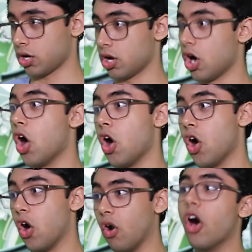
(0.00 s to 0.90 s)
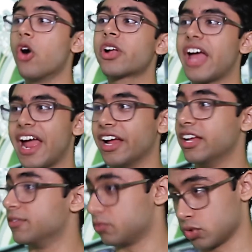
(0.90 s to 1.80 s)
Oh, okay.
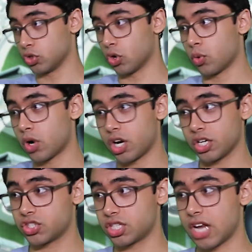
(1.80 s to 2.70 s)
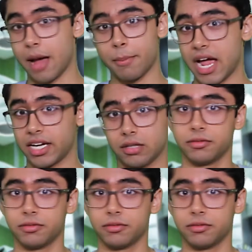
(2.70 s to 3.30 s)
Your words, not mine.